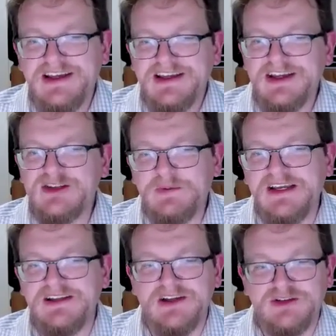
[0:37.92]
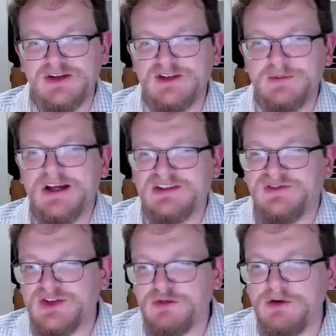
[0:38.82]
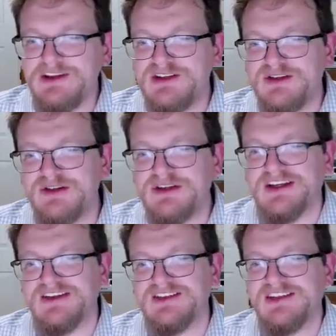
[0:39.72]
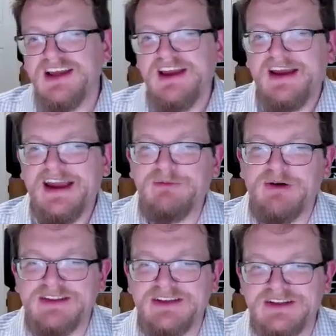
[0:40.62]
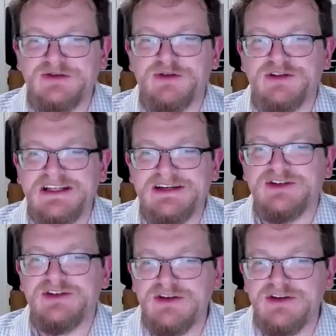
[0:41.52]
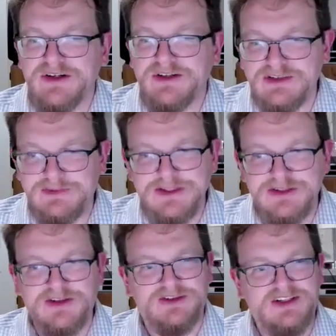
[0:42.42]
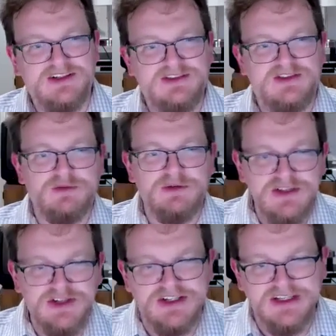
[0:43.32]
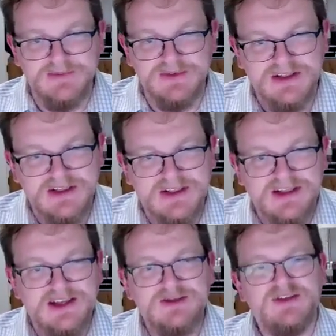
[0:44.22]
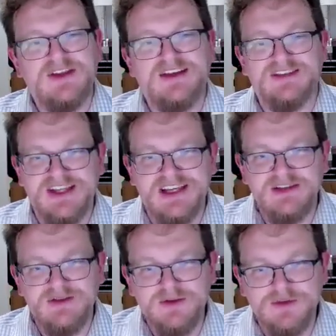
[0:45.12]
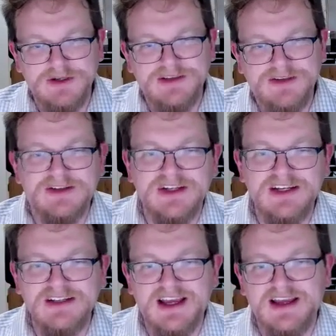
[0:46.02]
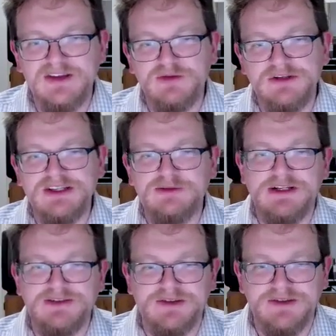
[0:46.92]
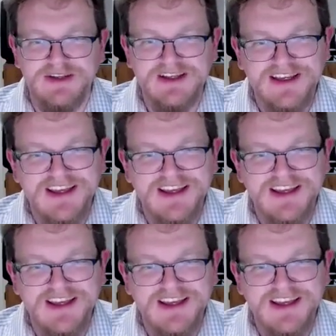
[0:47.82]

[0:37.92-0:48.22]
He has been a Toastmaster for 22 years and won the District 11 Humorous Speech Contest 3 times in 2008, 2013, and 2022.